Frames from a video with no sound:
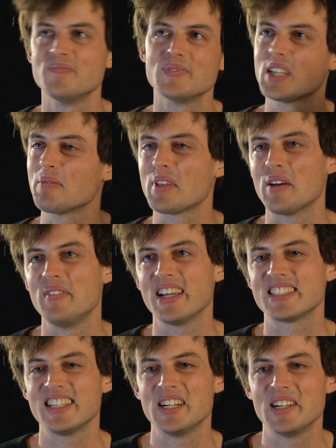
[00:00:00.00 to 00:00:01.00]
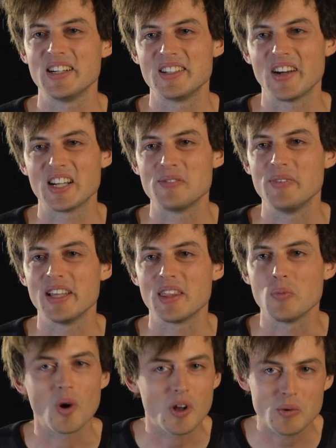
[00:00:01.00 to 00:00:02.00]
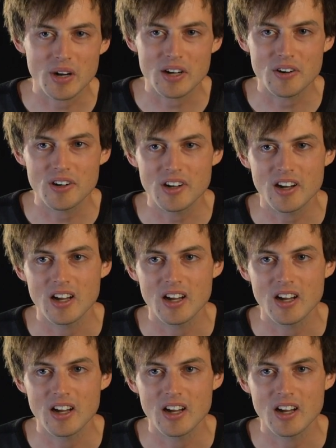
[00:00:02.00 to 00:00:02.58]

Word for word: sometime next year try to beat the world record.